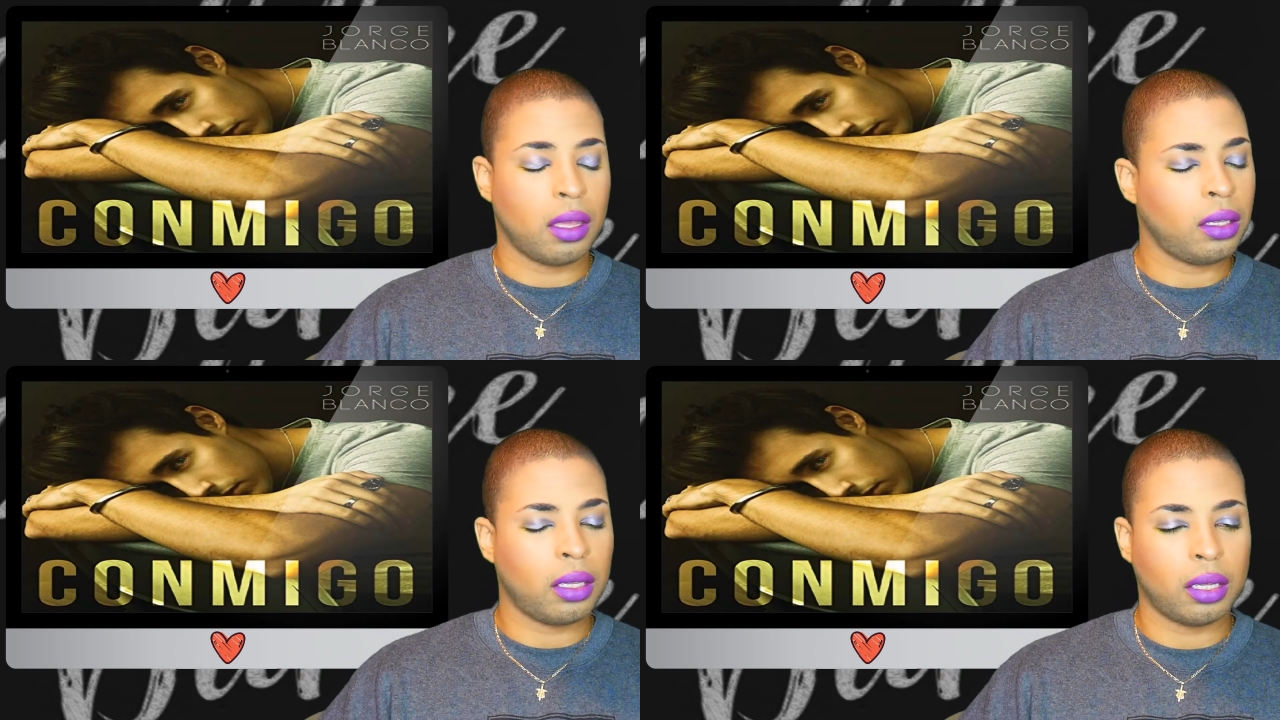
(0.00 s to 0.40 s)

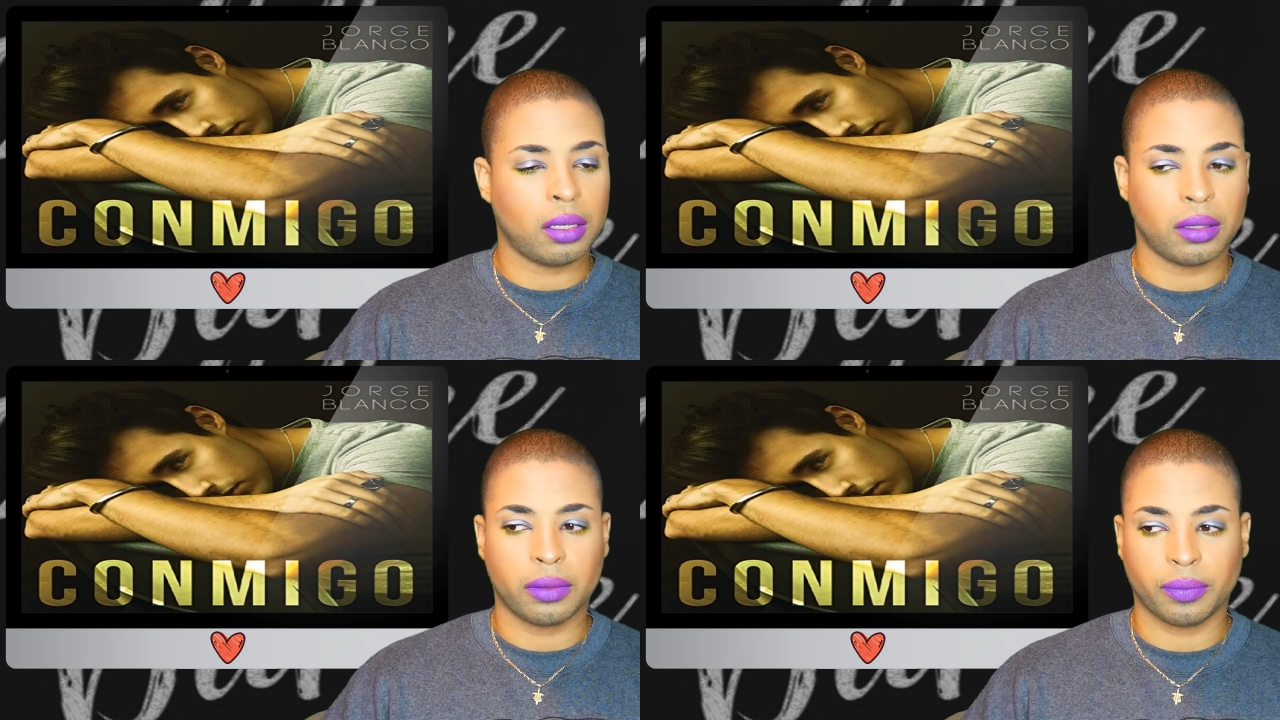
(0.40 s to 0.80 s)

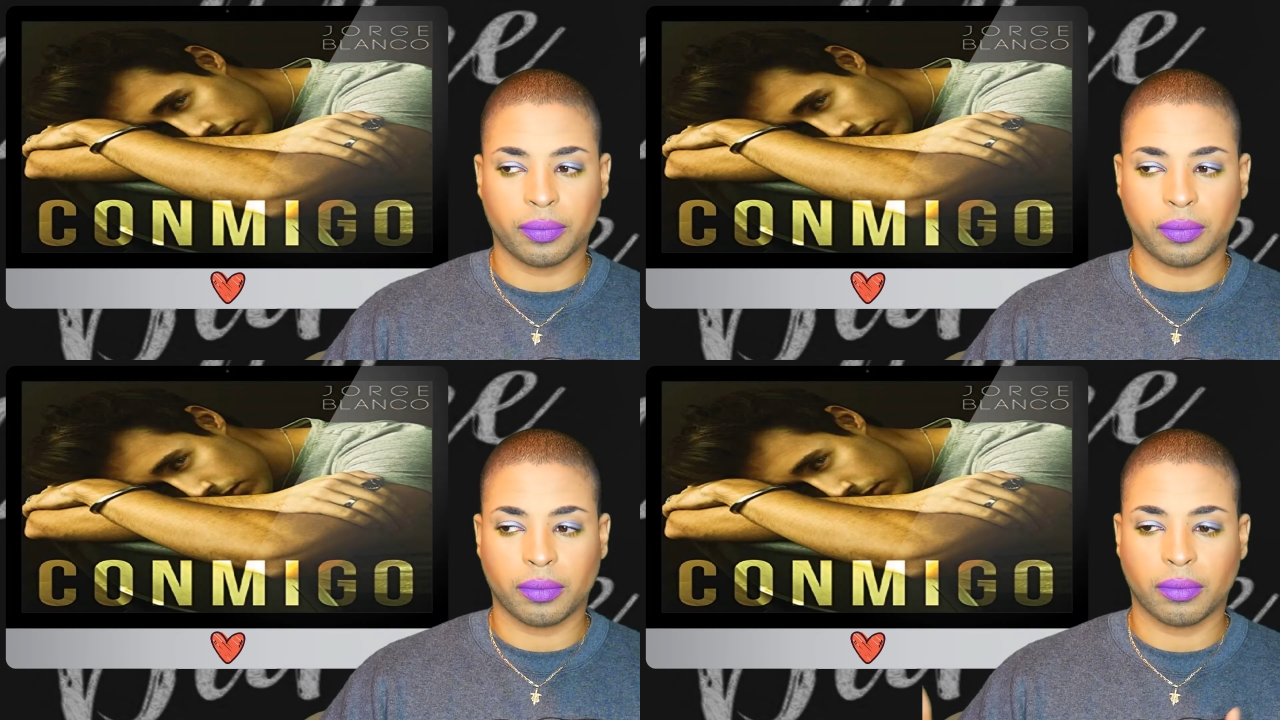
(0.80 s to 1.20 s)
Ugh.
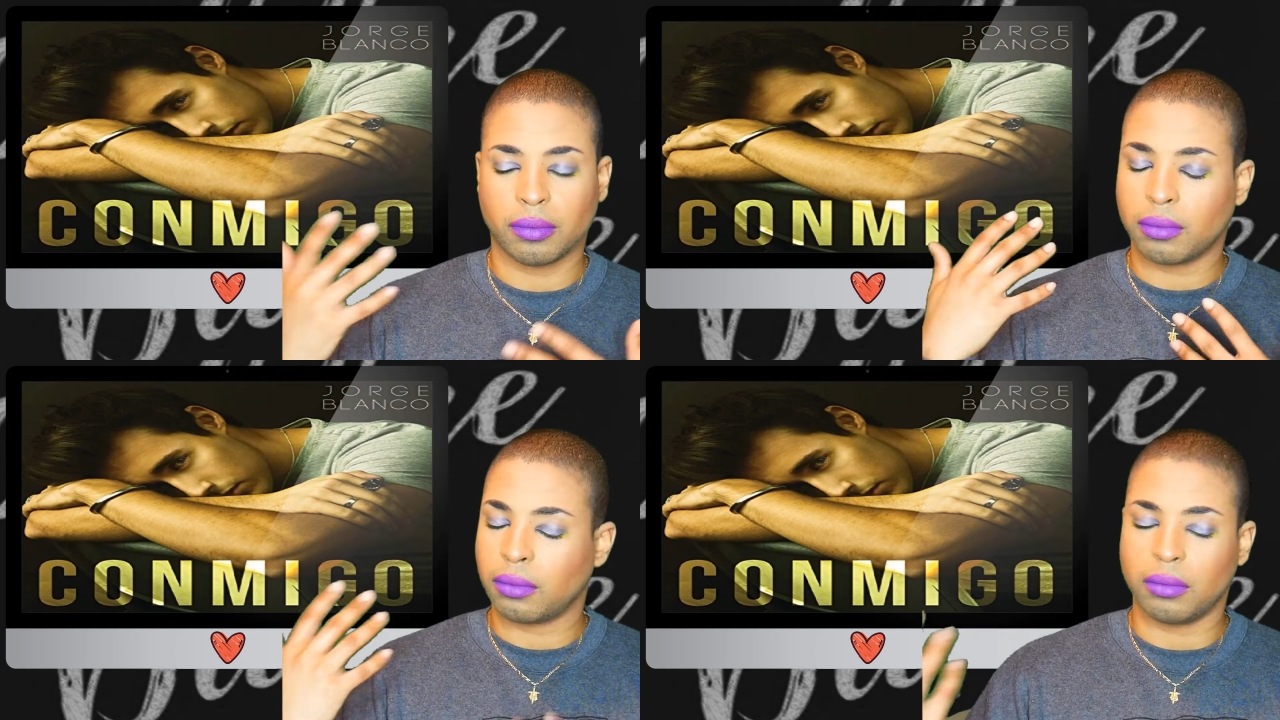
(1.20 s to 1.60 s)

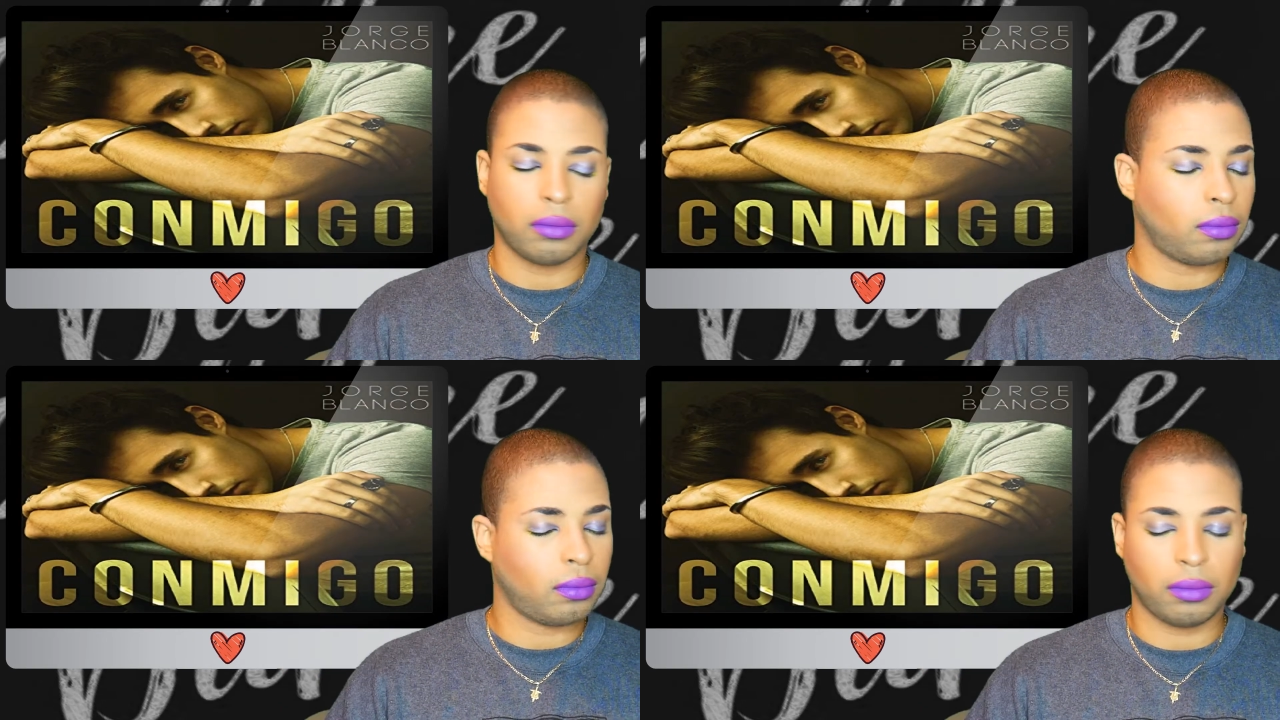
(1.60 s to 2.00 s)

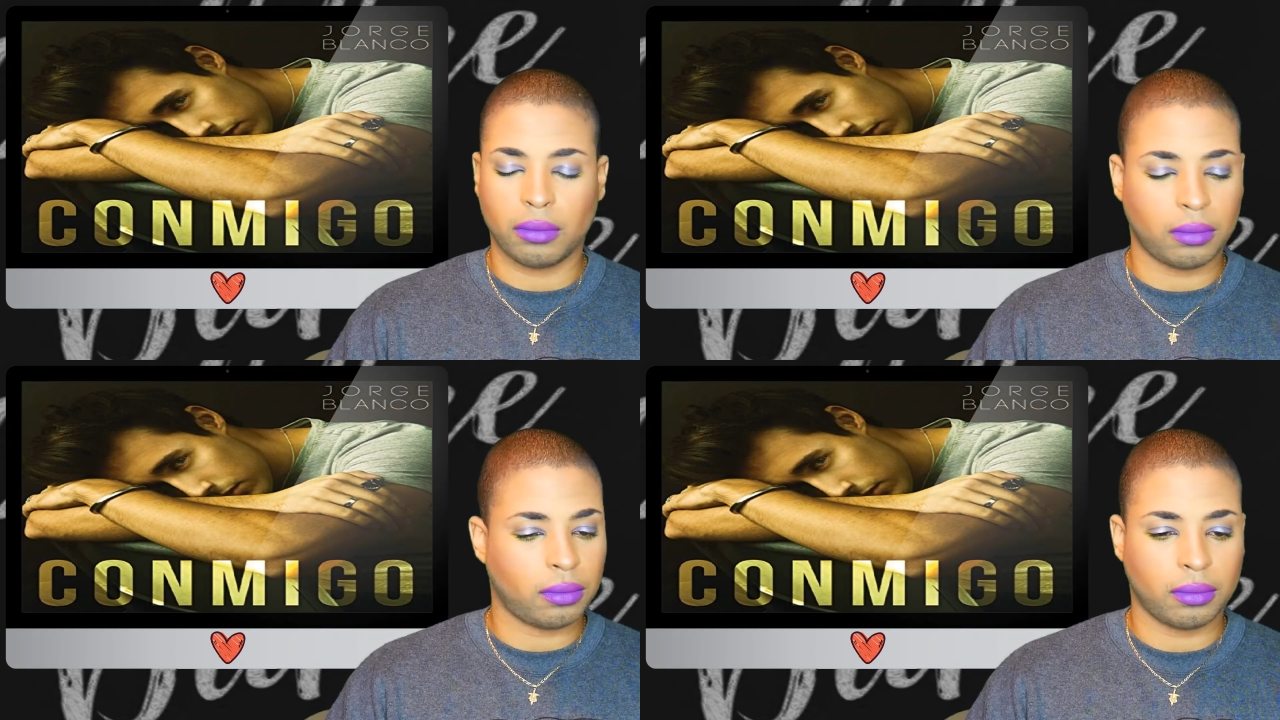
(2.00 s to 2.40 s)

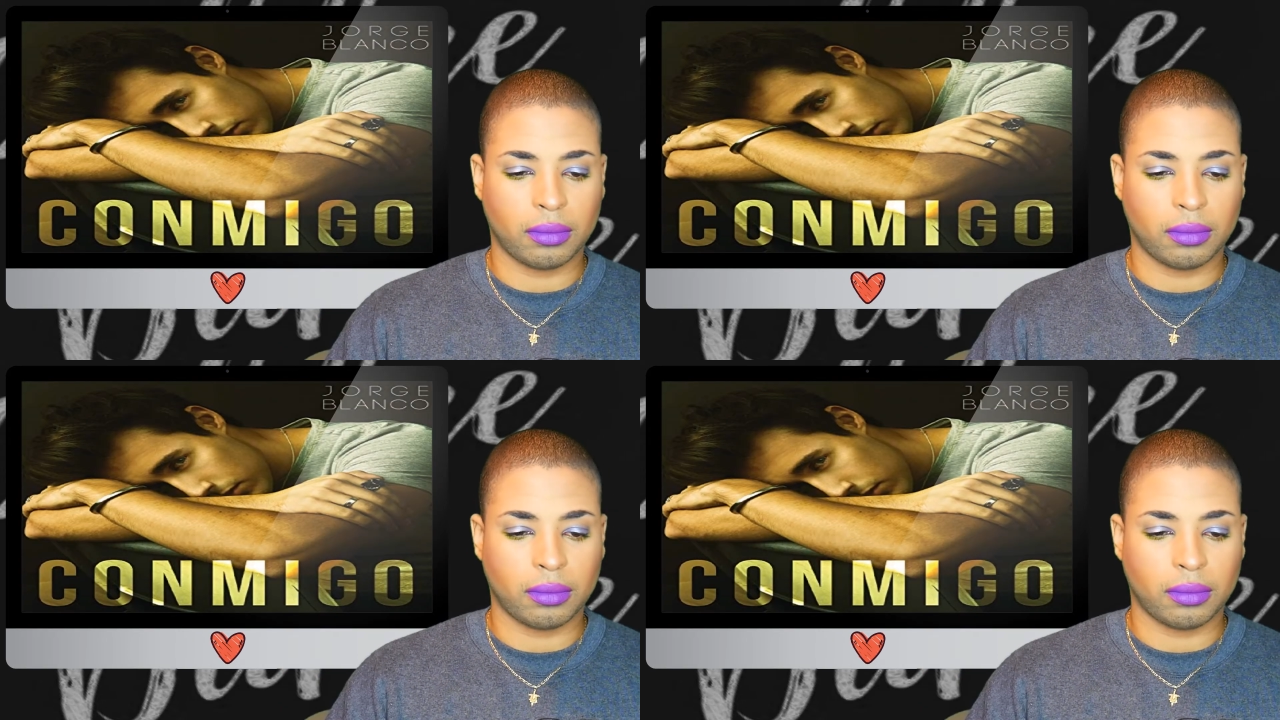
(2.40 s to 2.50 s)
Mm.